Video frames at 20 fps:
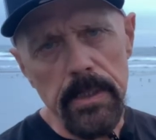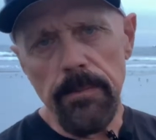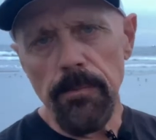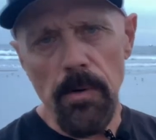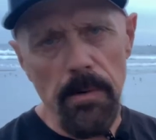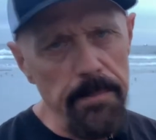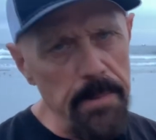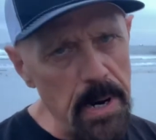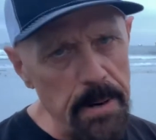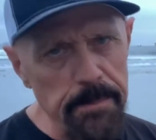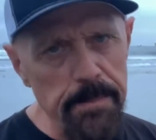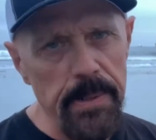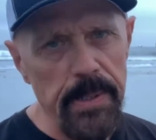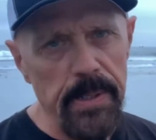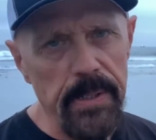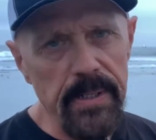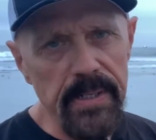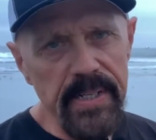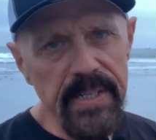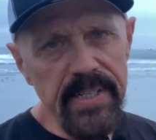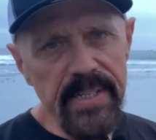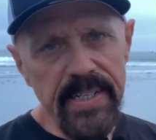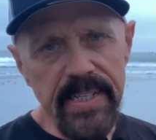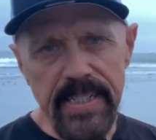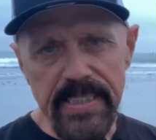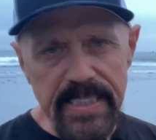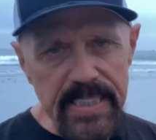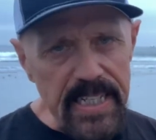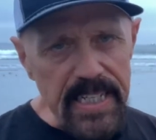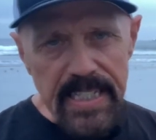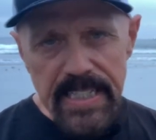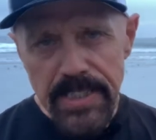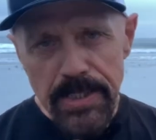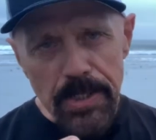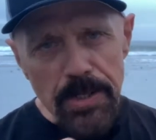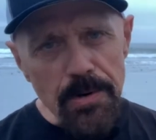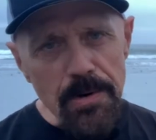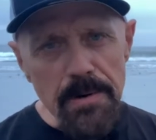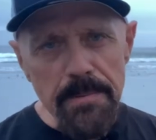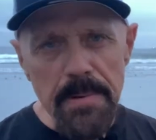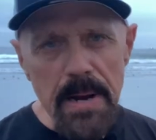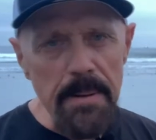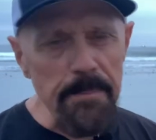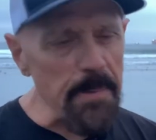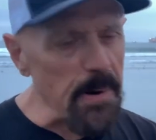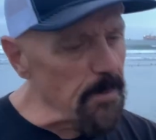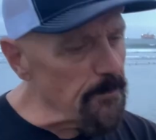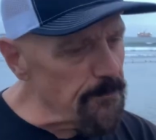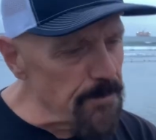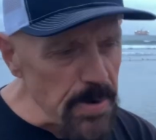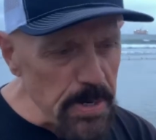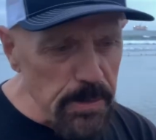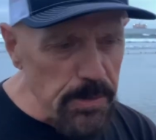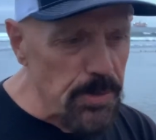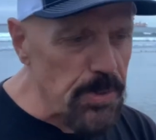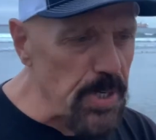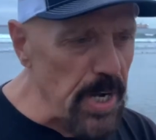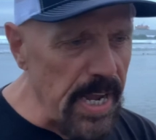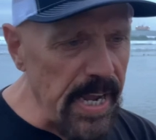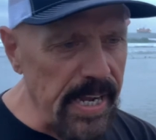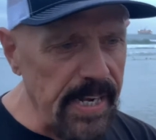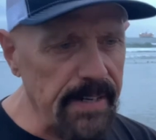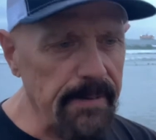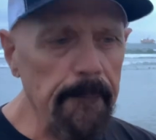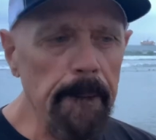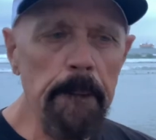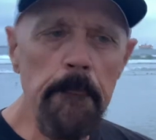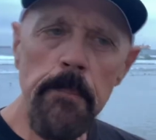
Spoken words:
Remember, it's easy to remember, food chain.